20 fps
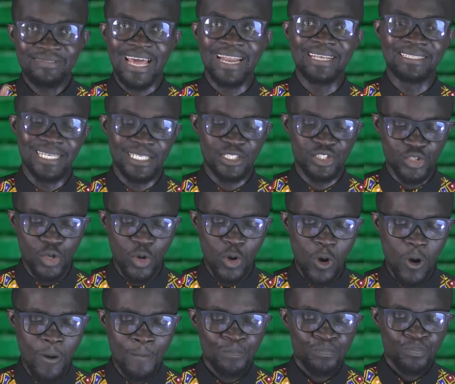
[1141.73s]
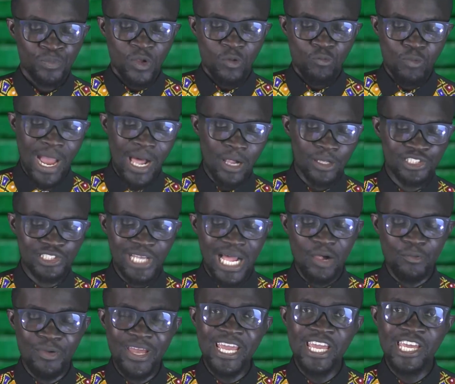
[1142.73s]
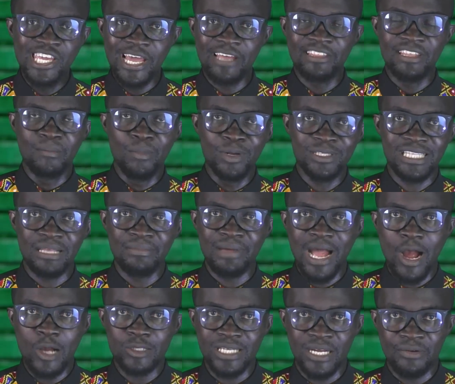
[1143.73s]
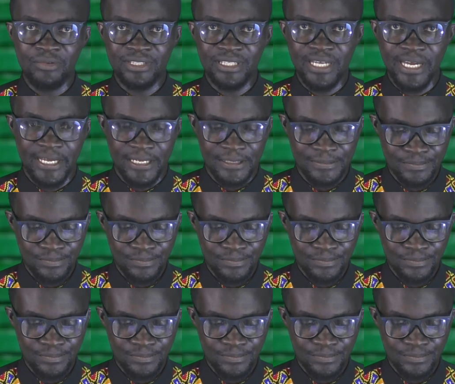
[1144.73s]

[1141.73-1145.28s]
that is it. So, well, shall we hear the Muslim out and return?